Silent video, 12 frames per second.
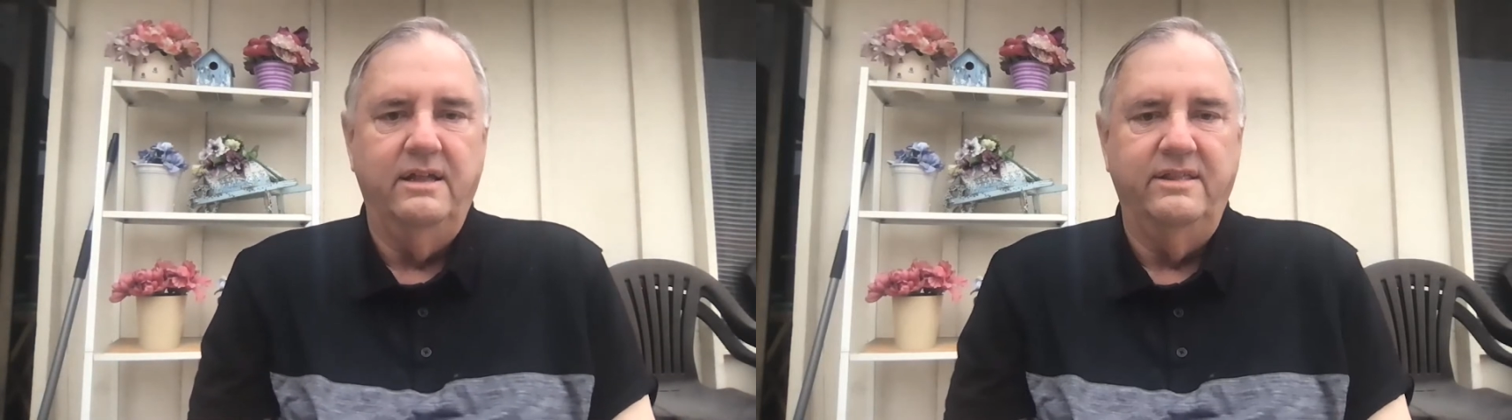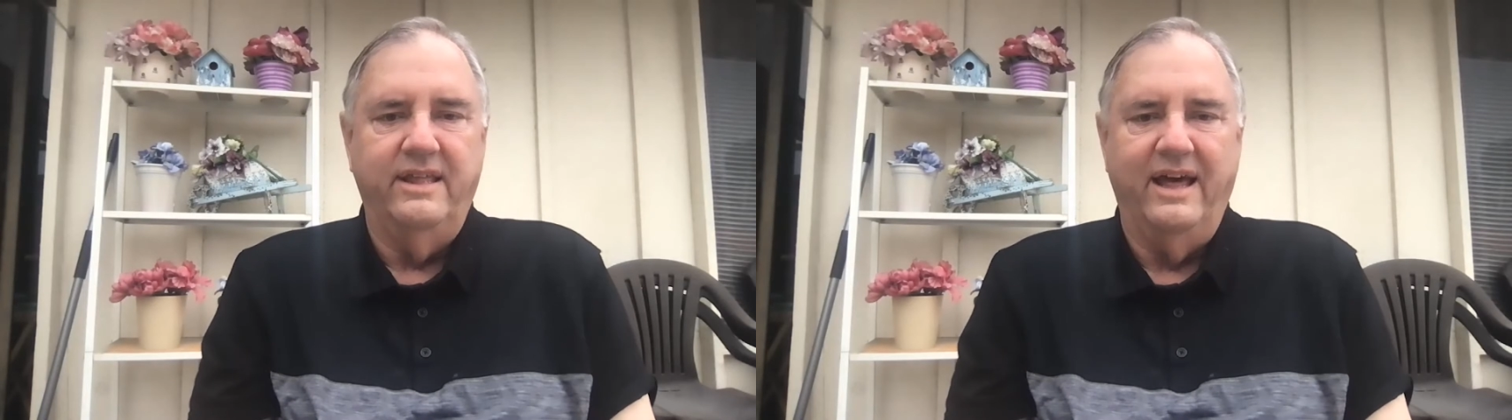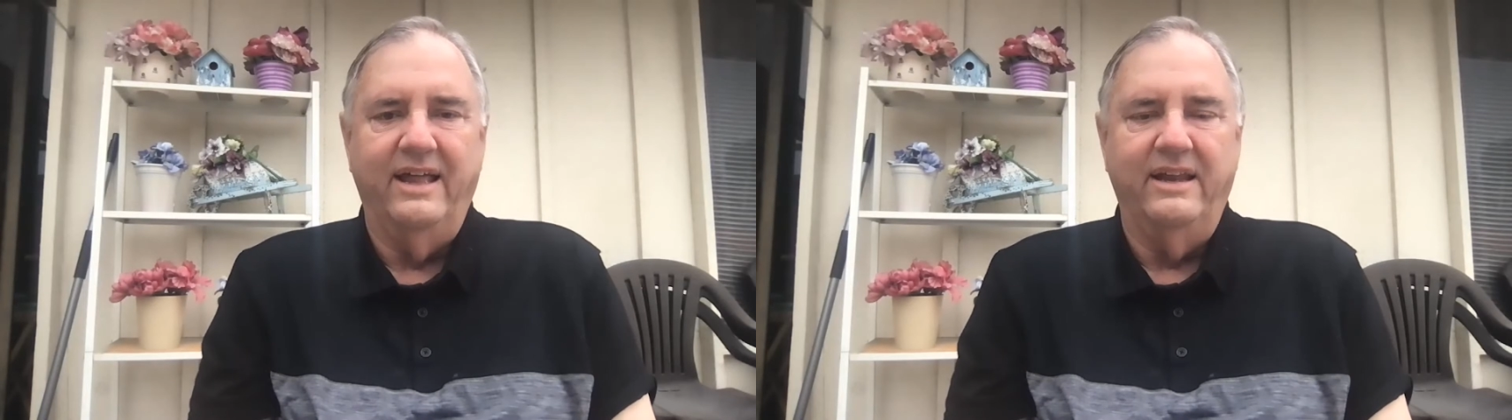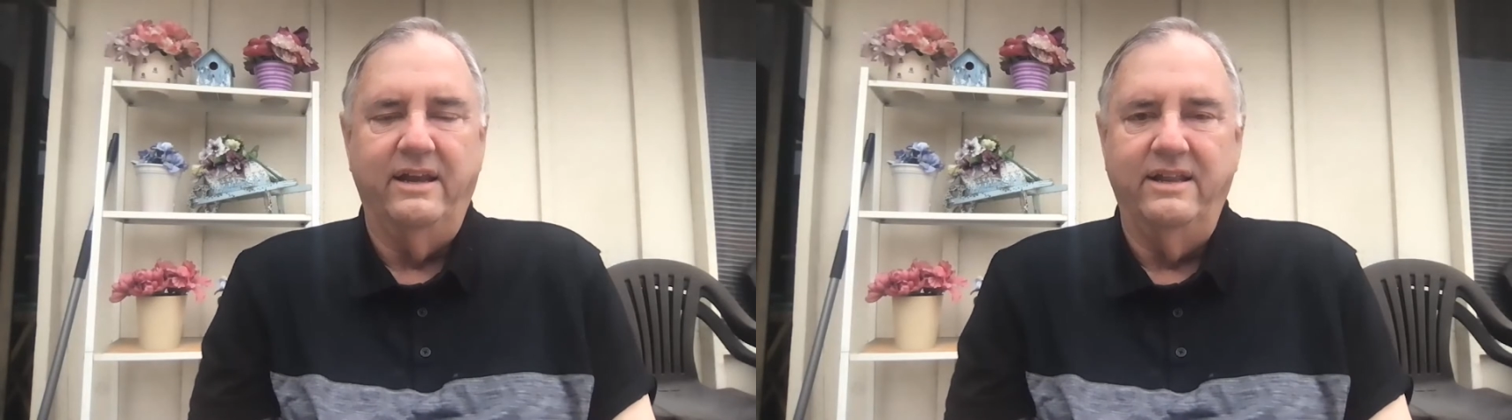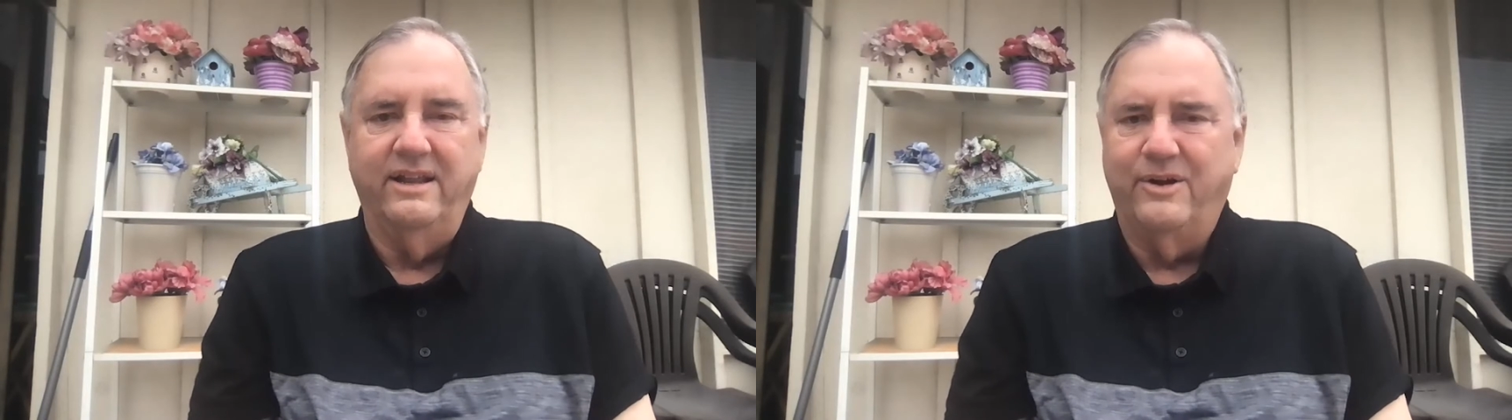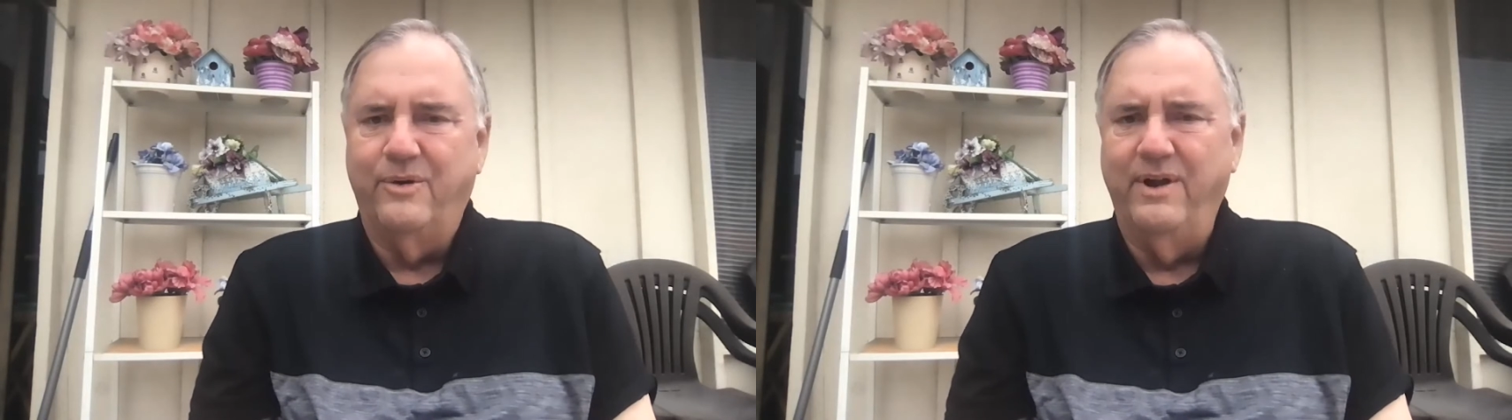that
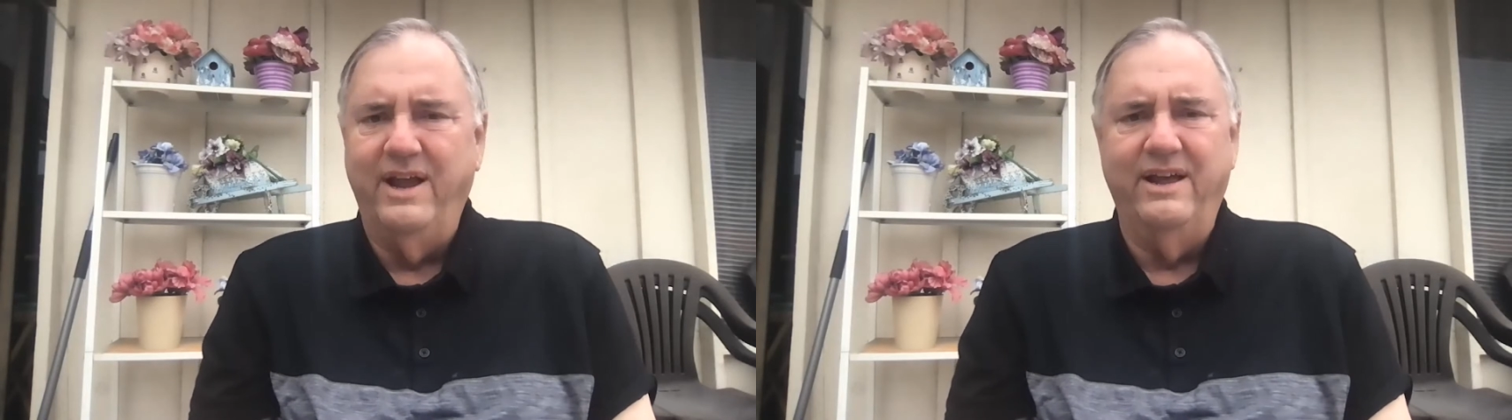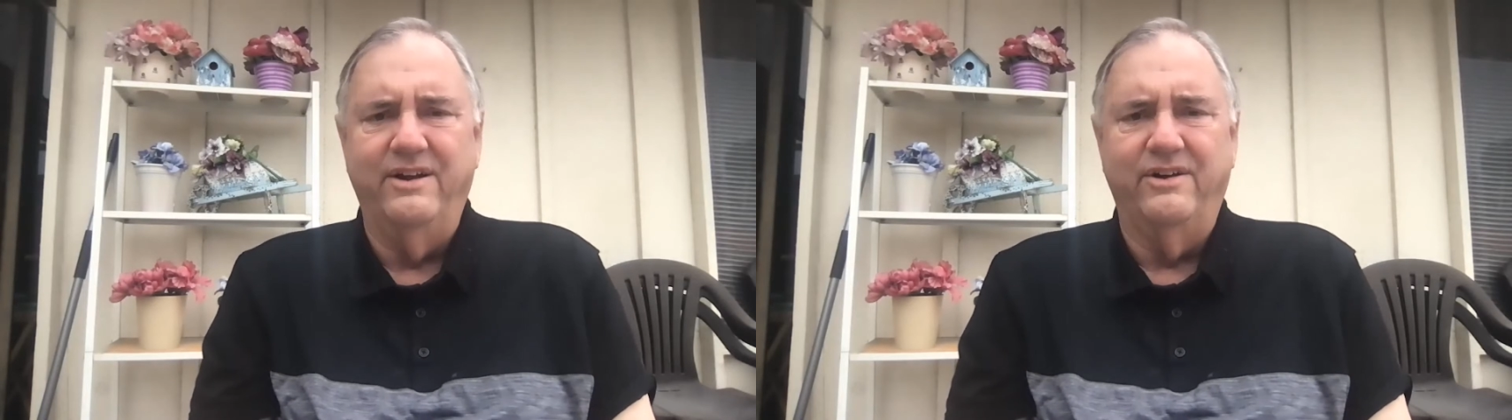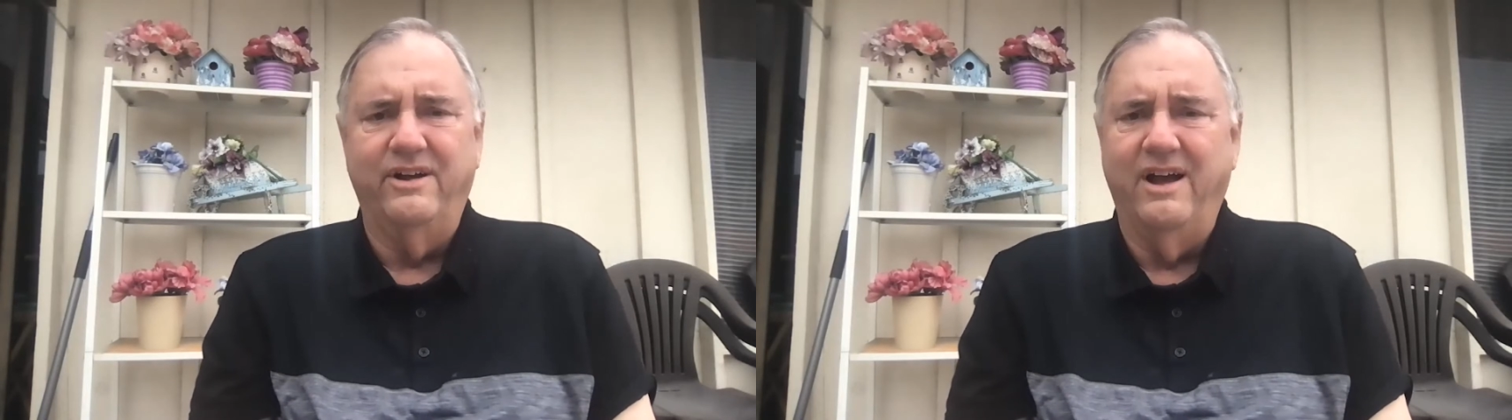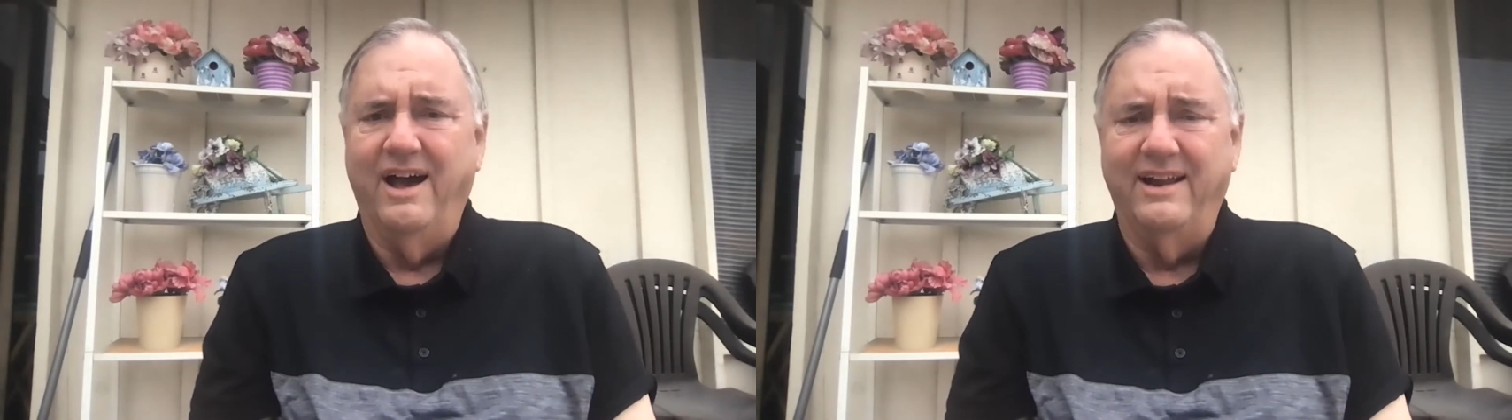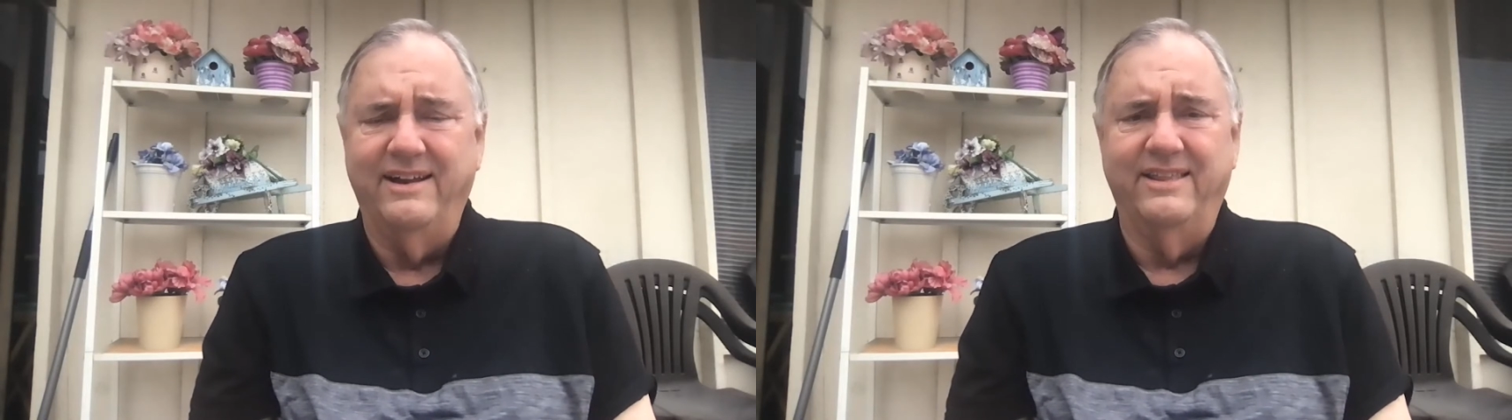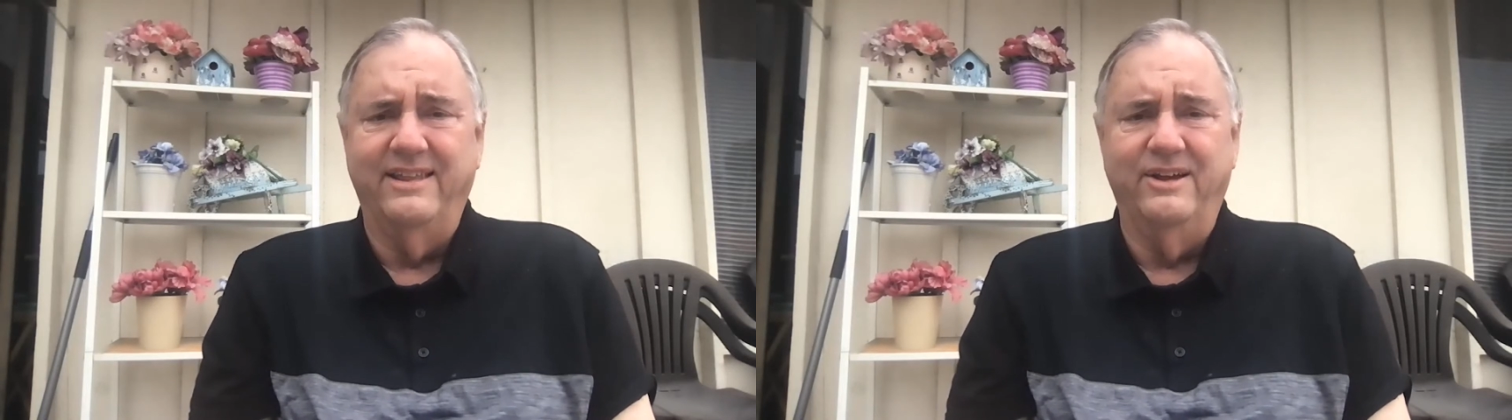the creator God of the